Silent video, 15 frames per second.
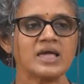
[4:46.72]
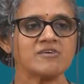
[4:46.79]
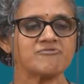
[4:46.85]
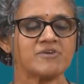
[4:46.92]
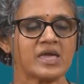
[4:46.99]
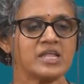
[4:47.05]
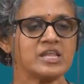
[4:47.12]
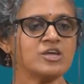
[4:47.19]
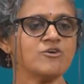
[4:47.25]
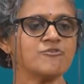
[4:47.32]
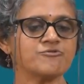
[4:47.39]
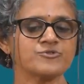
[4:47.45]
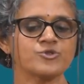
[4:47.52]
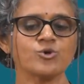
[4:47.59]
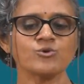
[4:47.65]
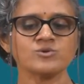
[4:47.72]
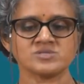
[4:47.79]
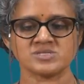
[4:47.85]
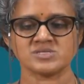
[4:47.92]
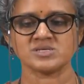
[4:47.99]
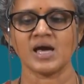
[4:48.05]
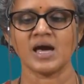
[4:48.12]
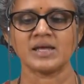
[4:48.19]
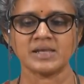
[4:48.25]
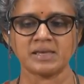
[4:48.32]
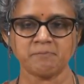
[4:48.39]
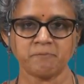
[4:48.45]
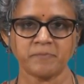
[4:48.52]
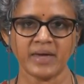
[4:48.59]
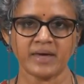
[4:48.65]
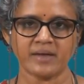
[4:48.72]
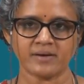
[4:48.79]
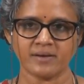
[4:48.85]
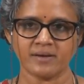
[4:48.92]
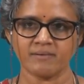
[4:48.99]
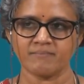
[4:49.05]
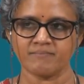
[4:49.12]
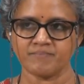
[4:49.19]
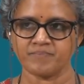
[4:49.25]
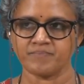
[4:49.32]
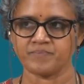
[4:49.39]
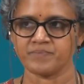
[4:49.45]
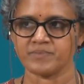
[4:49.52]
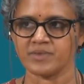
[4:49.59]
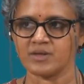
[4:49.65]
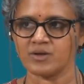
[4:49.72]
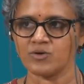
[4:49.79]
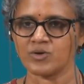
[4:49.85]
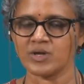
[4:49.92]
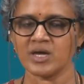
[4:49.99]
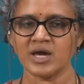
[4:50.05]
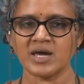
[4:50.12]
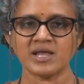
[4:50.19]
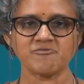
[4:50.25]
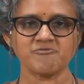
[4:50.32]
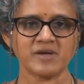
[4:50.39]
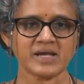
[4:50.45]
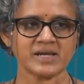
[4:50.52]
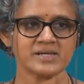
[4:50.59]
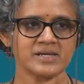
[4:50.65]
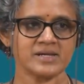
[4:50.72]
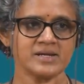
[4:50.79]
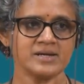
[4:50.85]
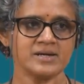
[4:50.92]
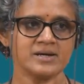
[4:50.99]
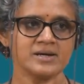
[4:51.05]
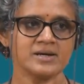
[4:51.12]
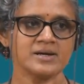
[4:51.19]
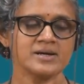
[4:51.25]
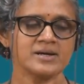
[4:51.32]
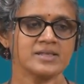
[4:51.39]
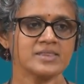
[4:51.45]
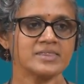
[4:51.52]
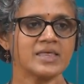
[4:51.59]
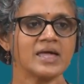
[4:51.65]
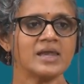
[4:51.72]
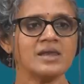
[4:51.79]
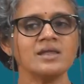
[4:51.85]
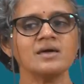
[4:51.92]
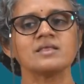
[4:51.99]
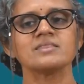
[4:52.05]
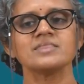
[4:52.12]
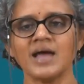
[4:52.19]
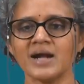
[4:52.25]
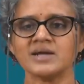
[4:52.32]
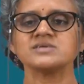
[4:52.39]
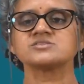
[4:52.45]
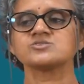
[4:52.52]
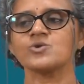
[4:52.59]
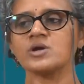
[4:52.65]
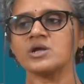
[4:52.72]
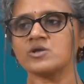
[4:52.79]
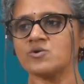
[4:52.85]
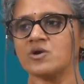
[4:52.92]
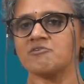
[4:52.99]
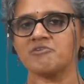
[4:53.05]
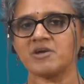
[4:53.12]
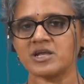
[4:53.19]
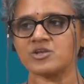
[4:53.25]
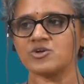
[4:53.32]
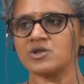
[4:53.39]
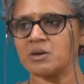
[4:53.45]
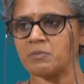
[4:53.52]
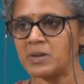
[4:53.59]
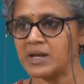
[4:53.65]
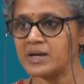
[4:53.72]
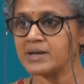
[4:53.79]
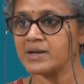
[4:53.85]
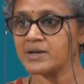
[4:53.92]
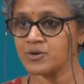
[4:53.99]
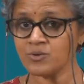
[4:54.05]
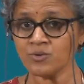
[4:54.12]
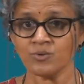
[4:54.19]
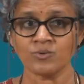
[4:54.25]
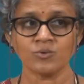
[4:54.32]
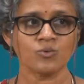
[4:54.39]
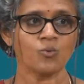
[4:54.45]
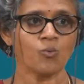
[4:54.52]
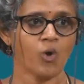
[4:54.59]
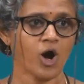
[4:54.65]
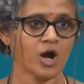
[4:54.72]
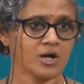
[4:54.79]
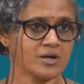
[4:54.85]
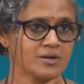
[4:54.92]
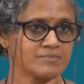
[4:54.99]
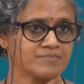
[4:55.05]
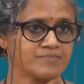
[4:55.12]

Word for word: if any of those are impaired okay, are affected, then that is going to affect your ability to walk.